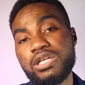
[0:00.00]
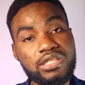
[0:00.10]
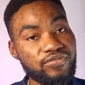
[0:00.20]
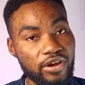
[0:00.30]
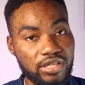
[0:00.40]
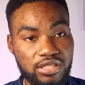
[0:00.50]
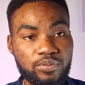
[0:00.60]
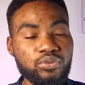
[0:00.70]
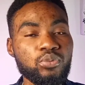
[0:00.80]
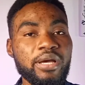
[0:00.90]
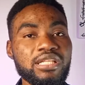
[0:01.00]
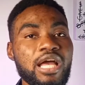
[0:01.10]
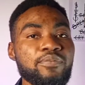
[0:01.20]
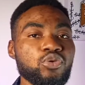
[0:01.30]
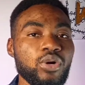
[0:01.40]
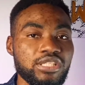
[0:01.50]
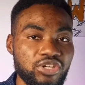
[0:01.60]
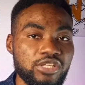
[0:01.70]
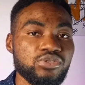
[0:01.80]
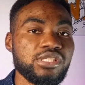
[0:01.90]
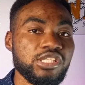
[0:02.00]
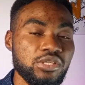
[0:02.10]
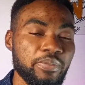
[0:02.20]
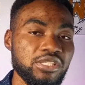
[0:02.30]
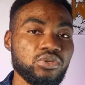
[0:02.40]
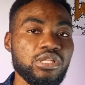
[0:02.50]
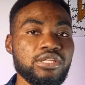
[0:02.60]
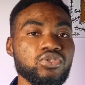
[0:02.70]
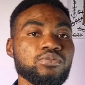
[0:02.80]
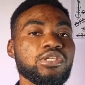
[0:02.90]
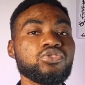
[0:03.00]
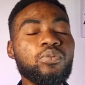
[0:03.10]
It's very simple. By the time you are trying to teach a particular subject,